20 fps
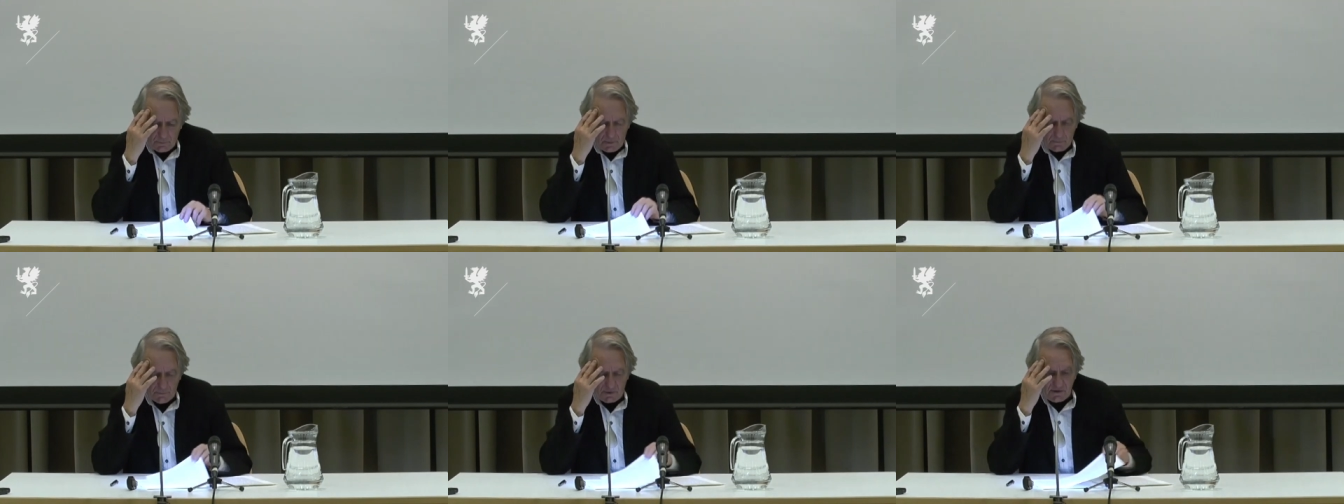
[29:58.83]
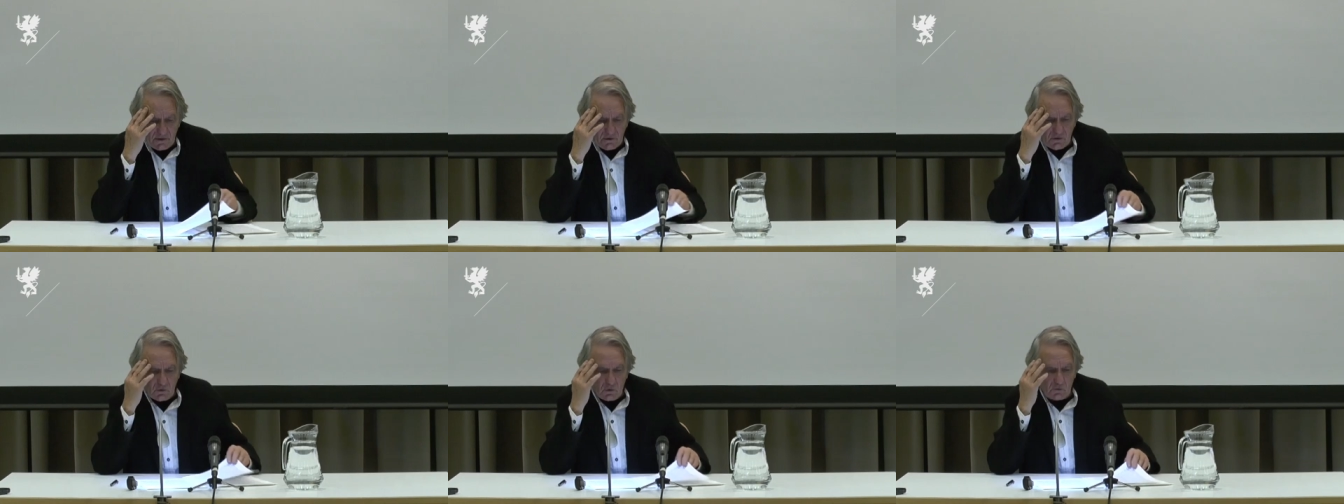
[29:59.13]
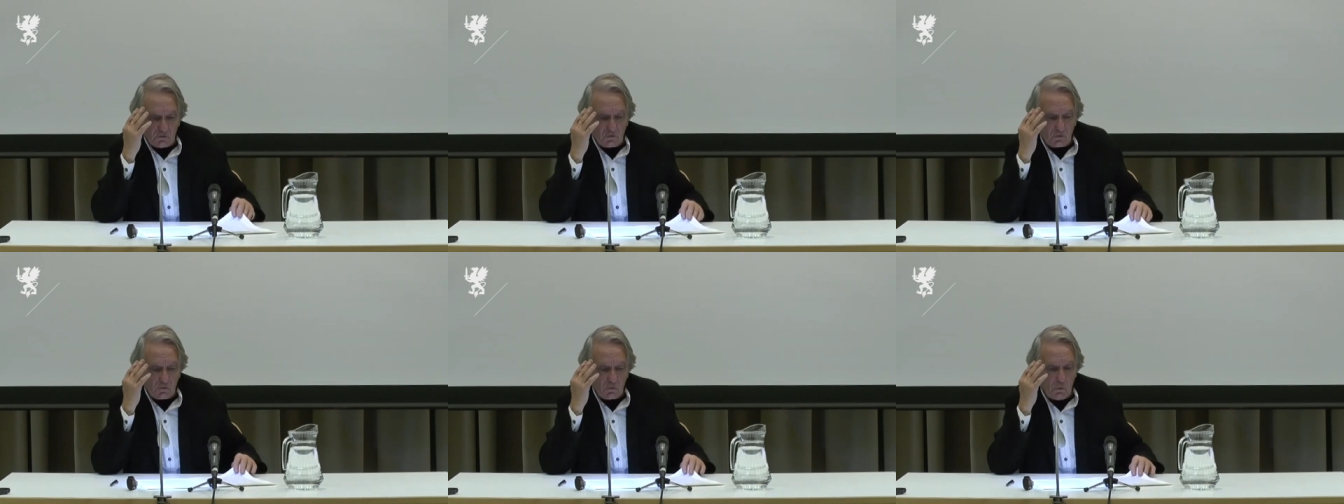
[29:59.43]
But it
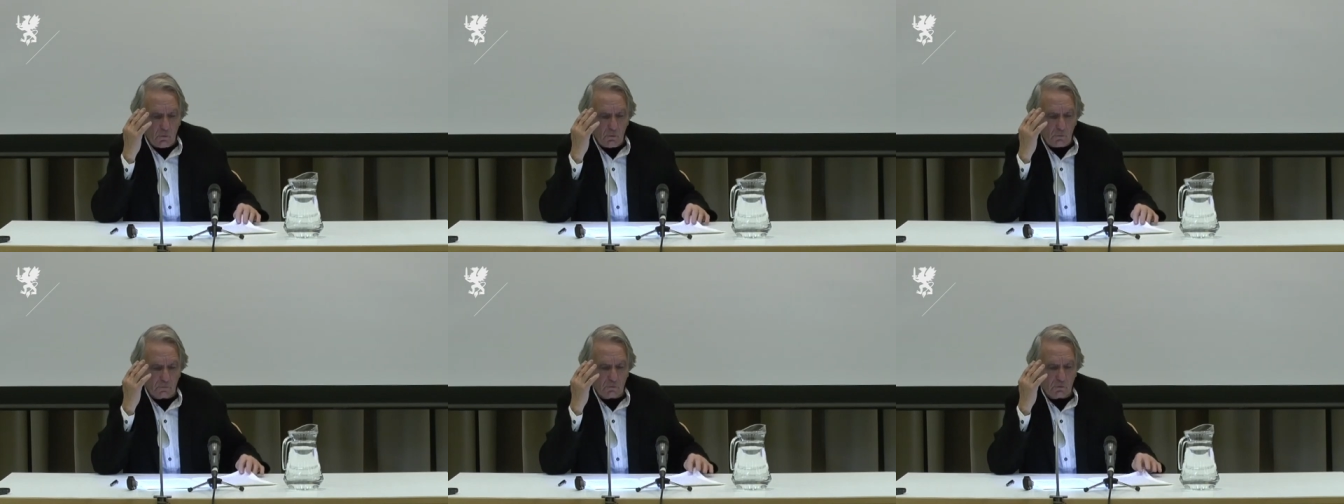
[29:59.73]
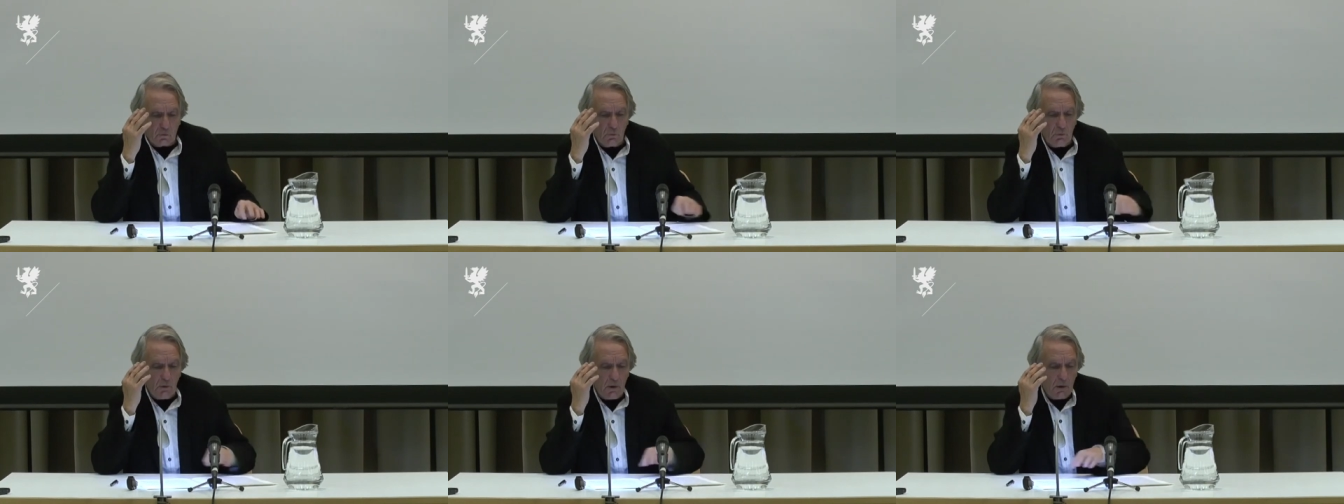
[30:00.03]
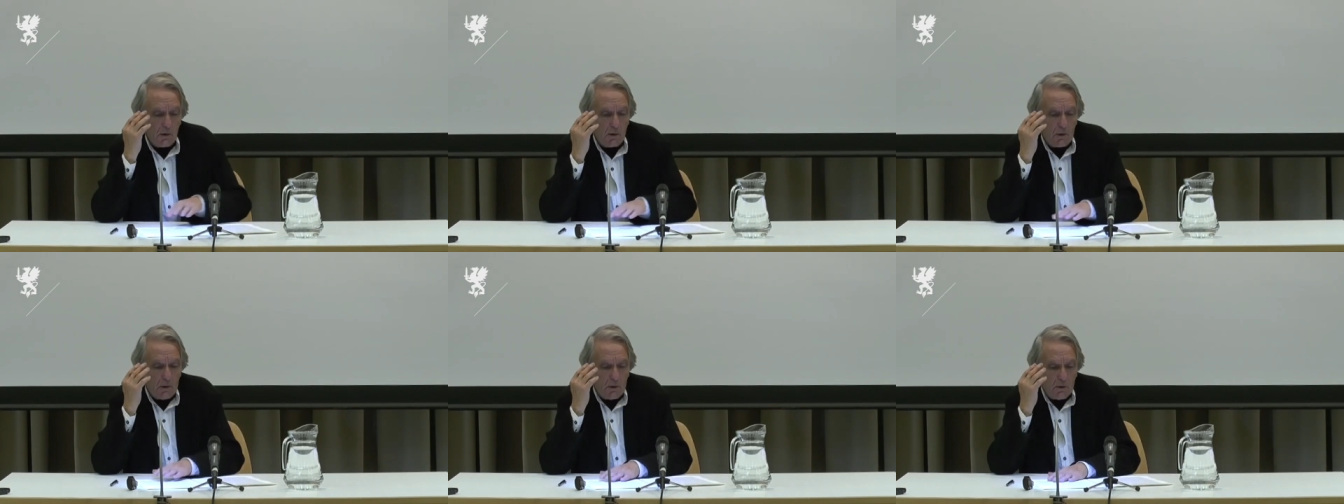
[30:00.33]
does so through
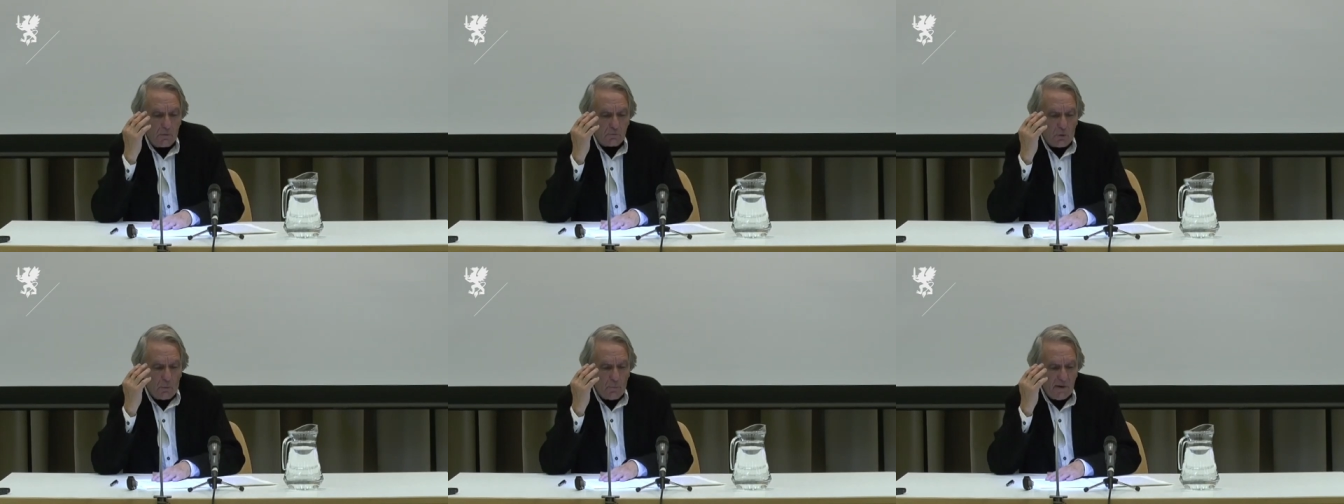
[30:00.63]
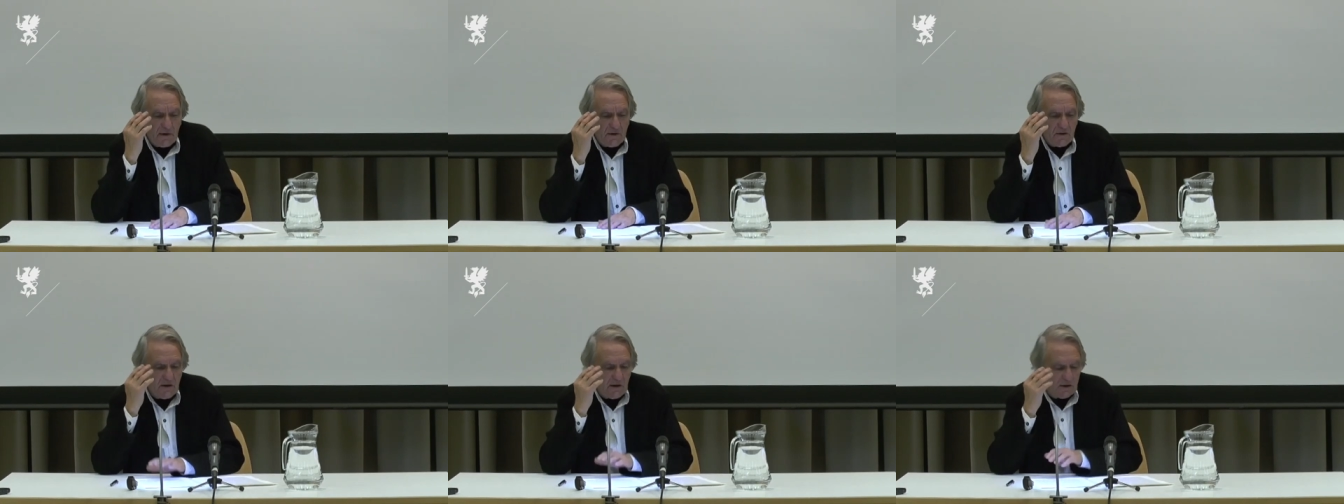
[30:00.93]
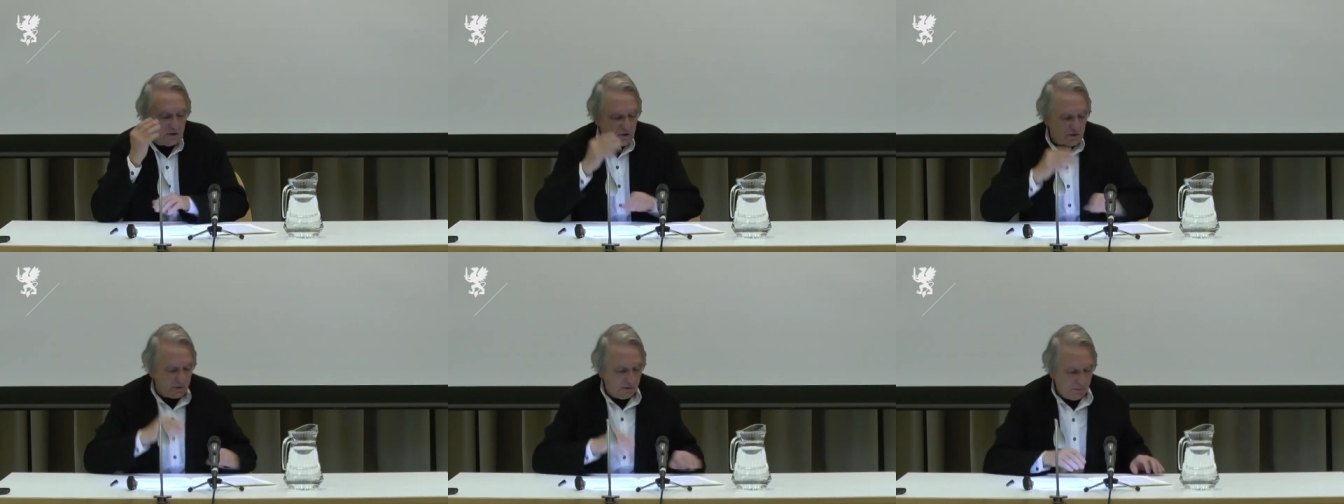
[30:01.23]
the
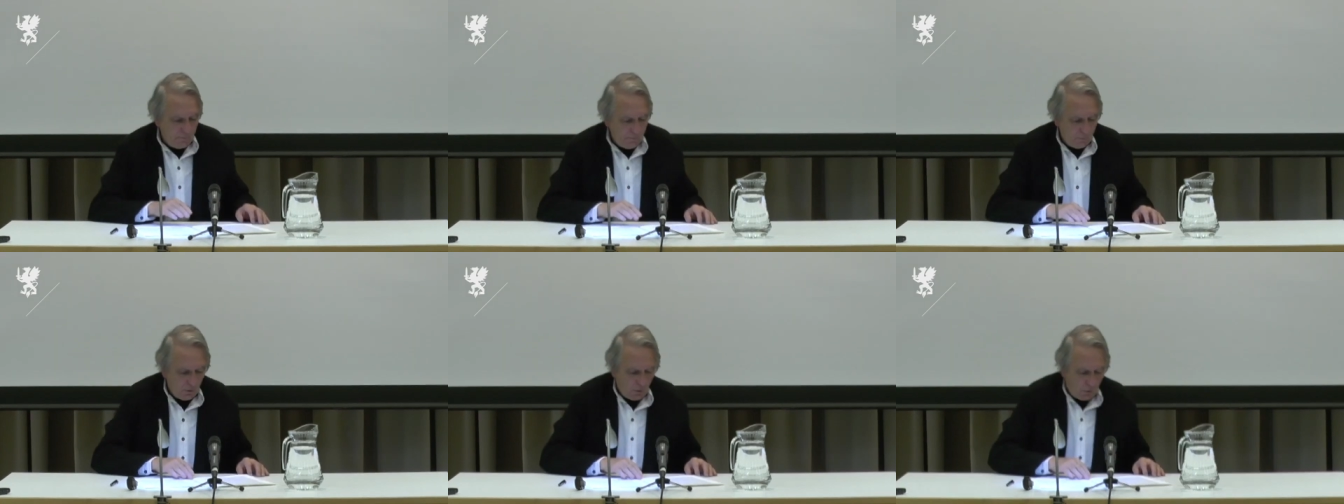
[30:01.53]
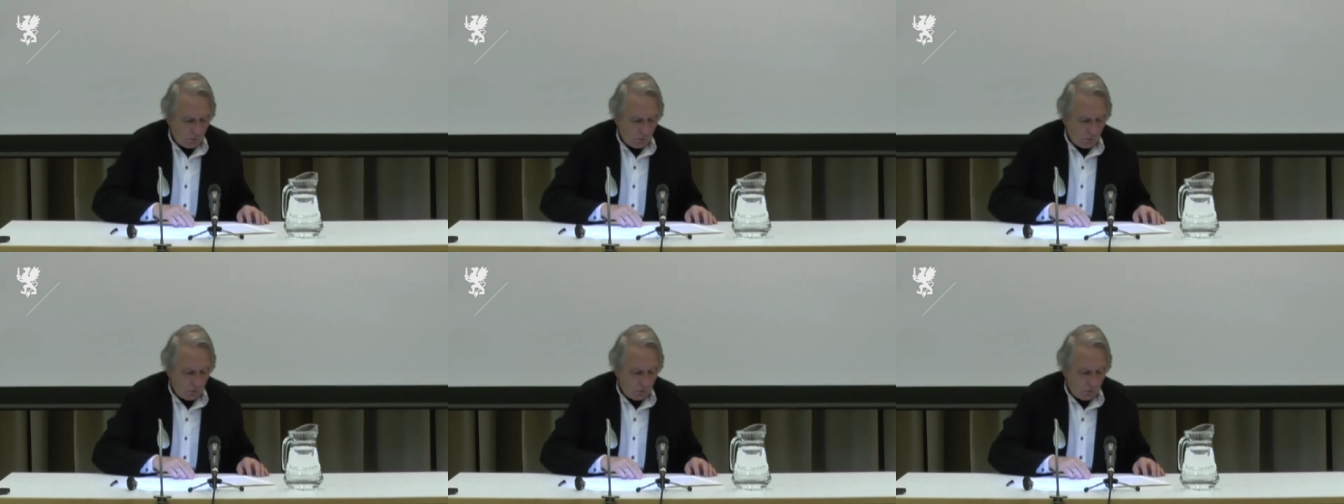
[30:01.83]
mediation